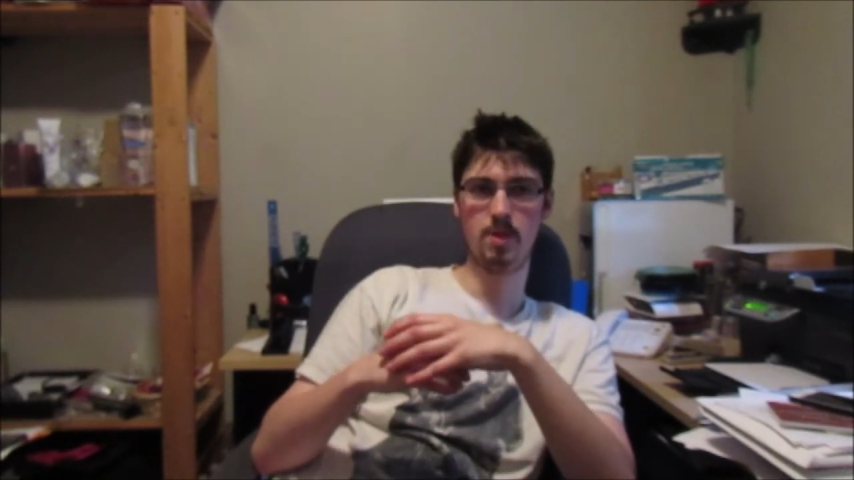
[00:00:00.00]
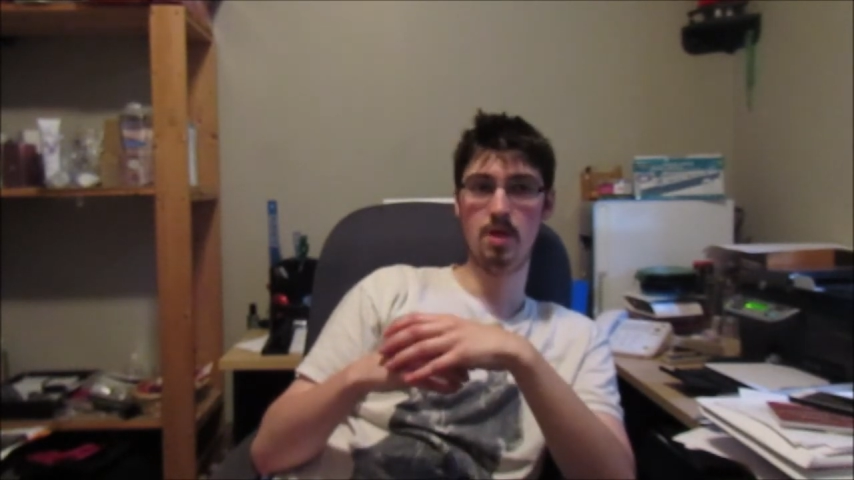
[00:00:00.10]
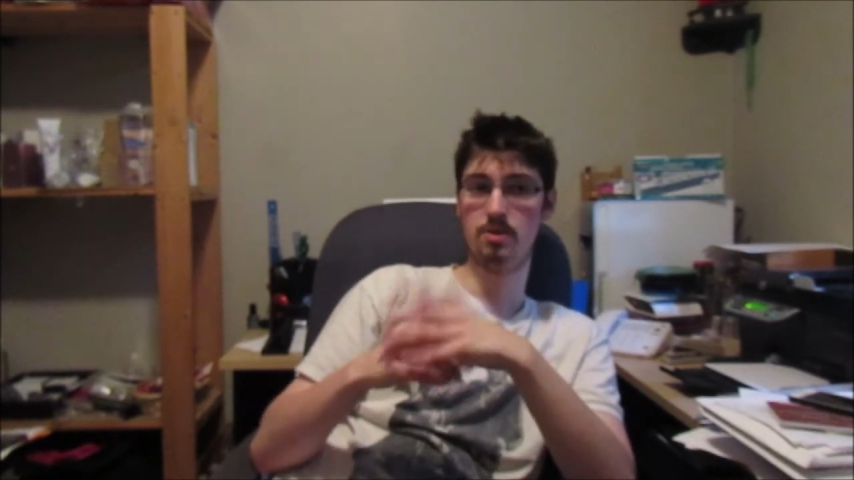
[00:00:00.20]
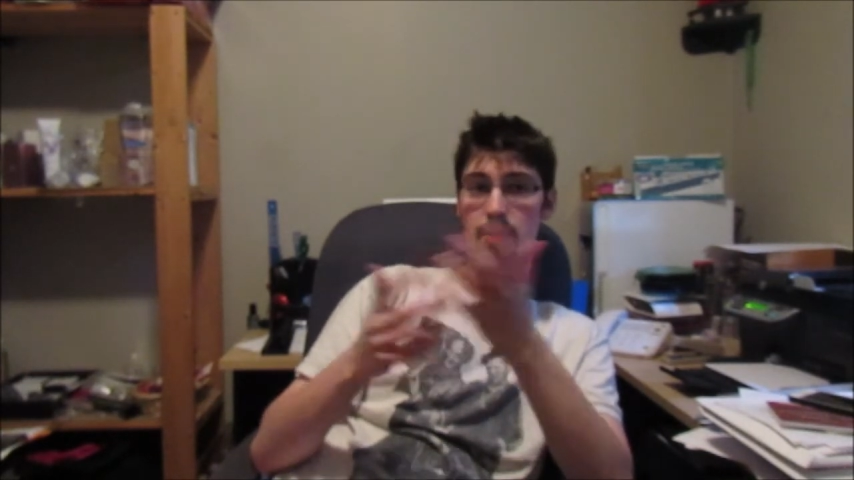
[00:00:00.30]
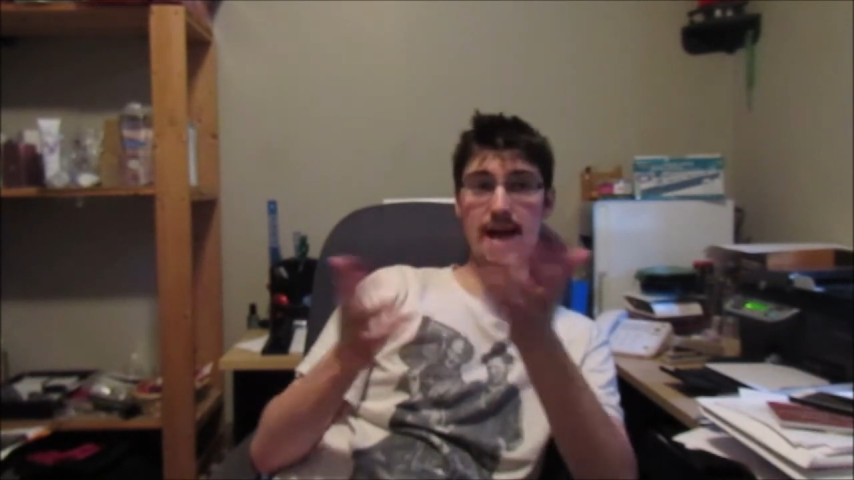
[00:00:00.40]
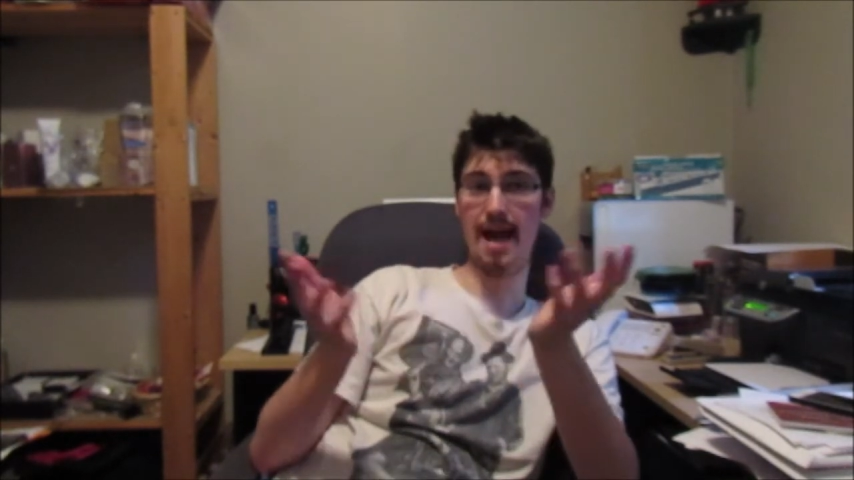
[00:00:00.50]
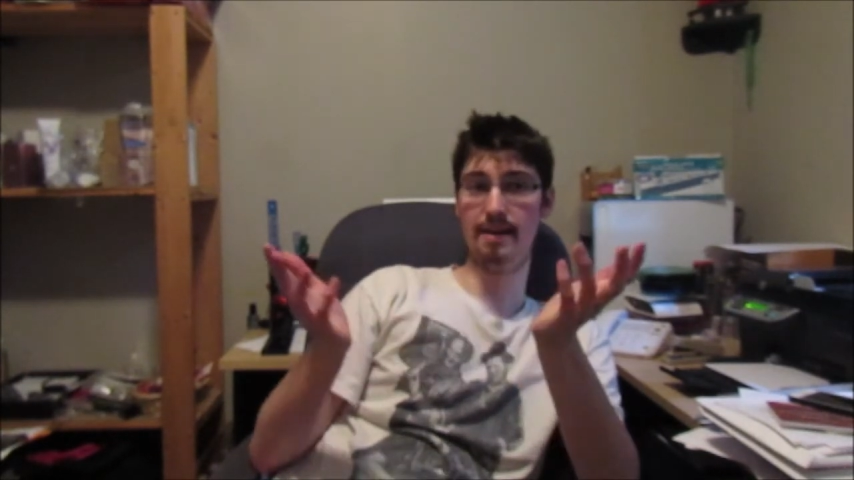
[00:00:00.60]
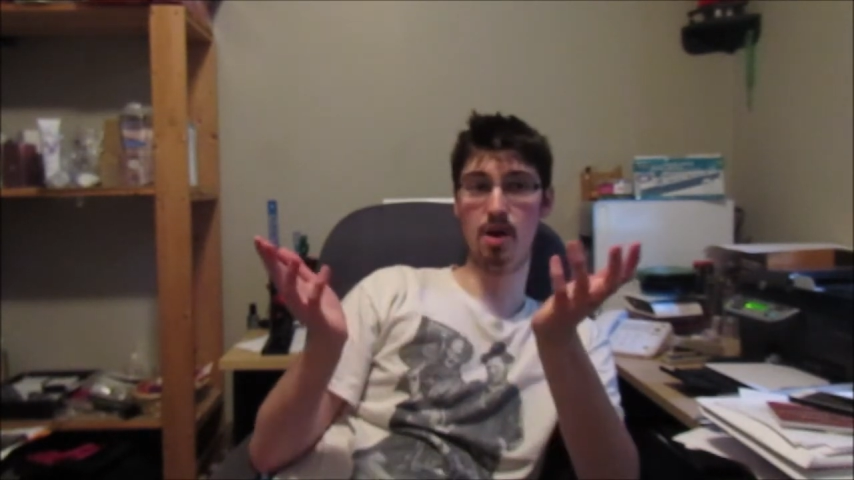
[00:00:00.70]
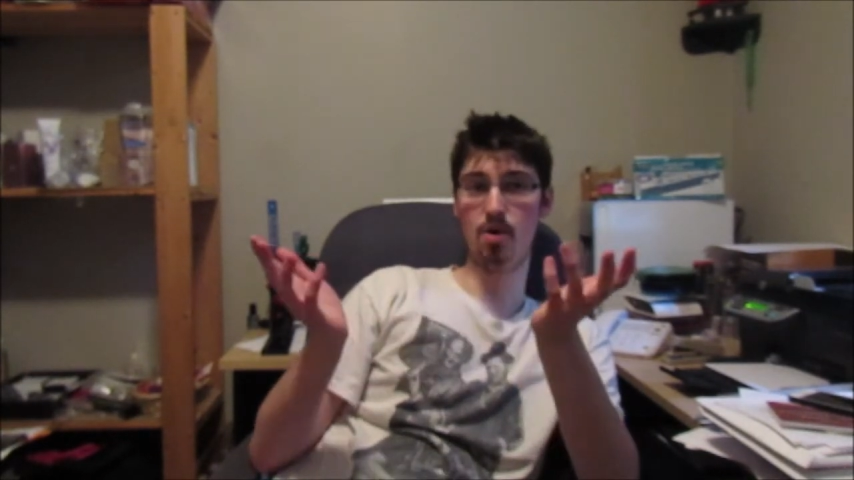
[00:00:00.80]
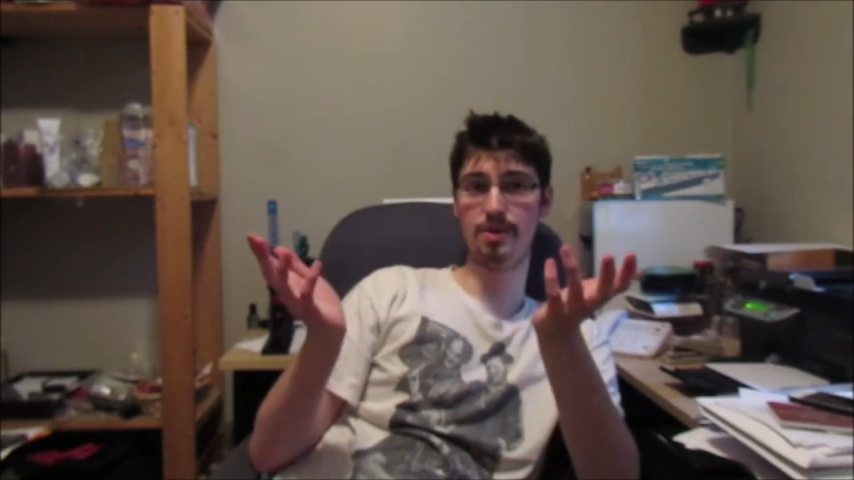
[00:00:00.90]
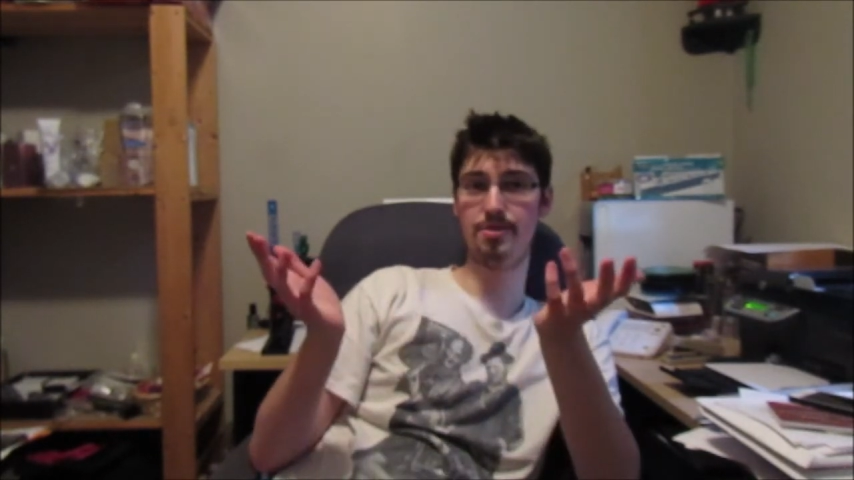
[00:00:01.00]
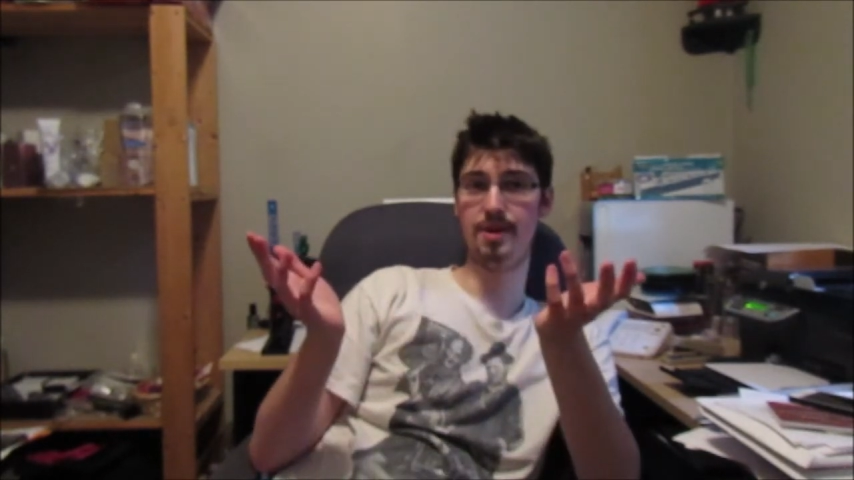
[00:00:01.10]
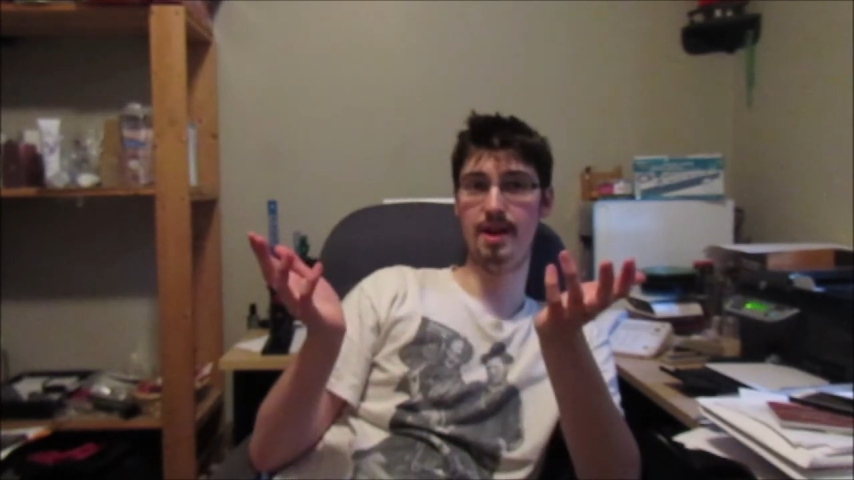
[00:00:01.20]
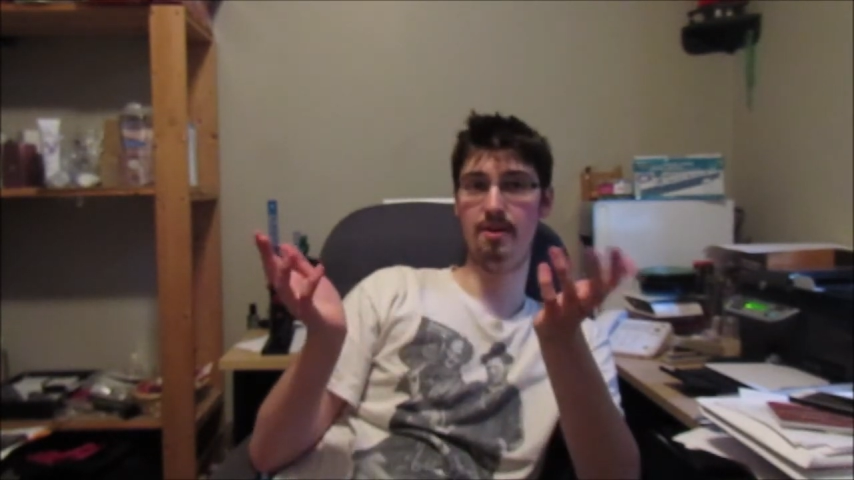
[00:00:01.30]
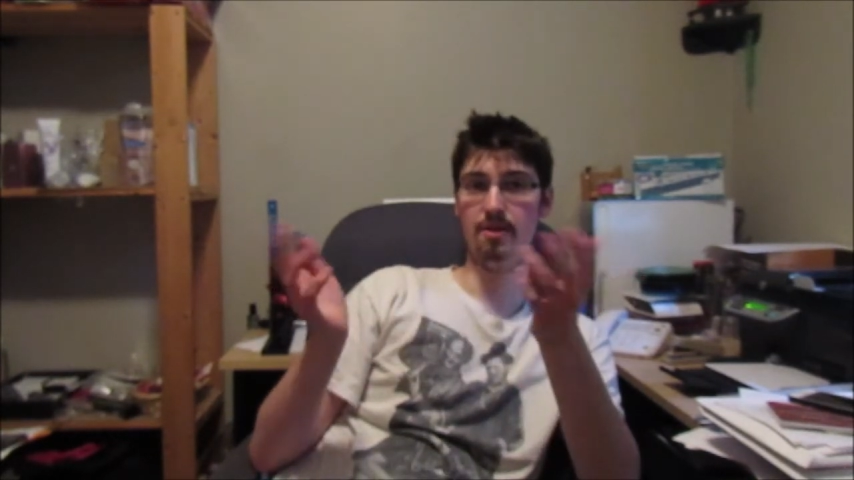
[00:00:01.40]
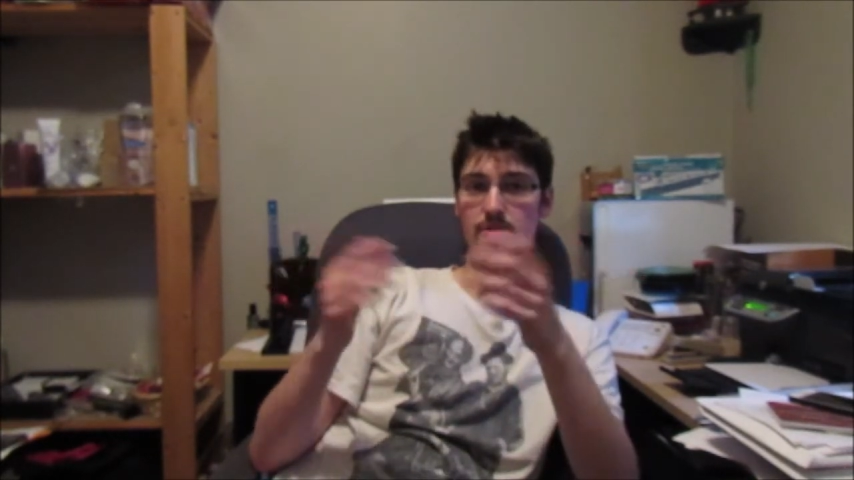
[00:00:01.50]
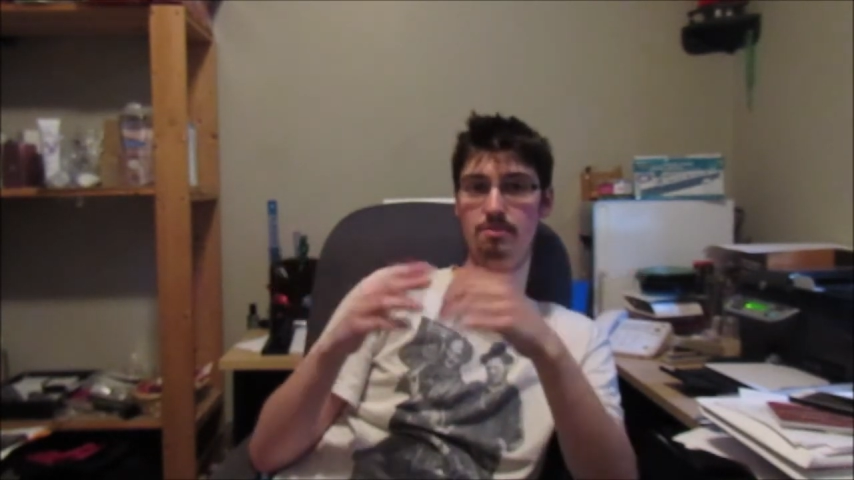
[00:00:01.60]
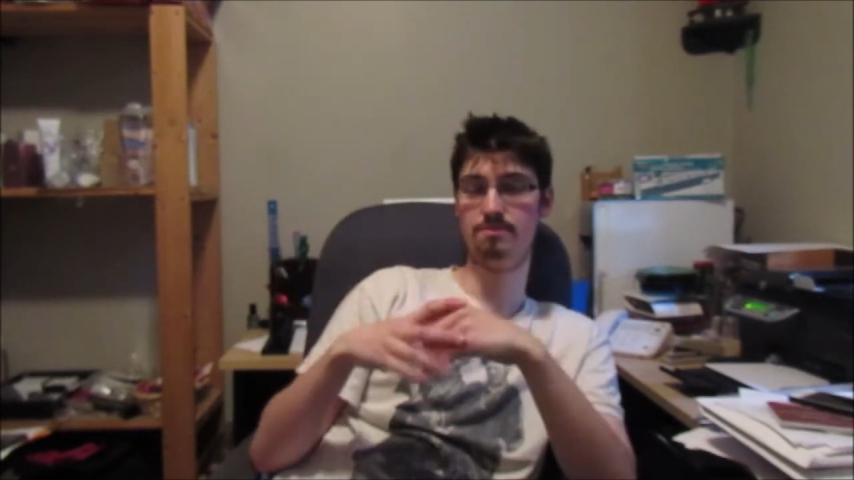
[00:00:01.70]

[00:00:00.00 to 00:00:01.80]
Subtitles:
So yeah, I know the Green Arrow.